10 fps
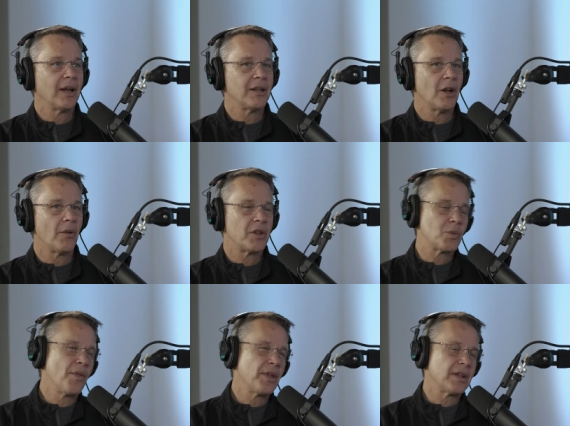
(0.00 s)
and you know,
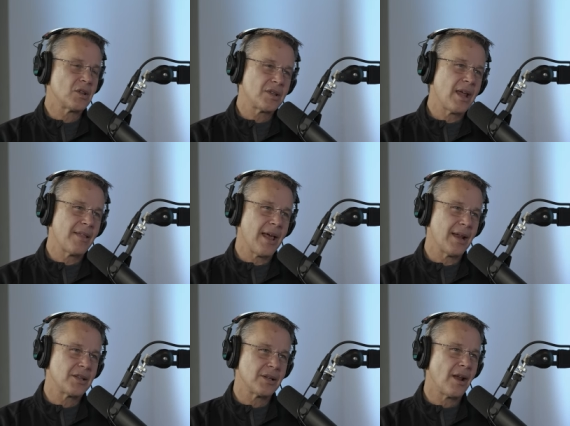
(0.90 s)
it's one thing to say that,
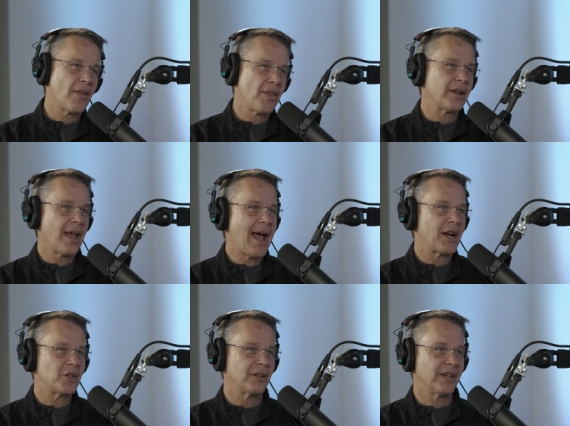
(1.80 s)
and it's another thing to
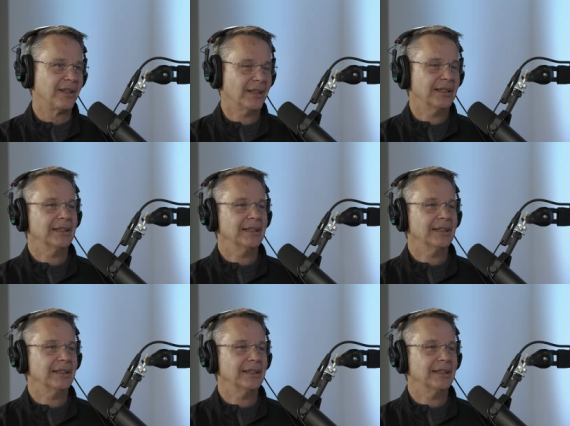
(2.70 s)
actually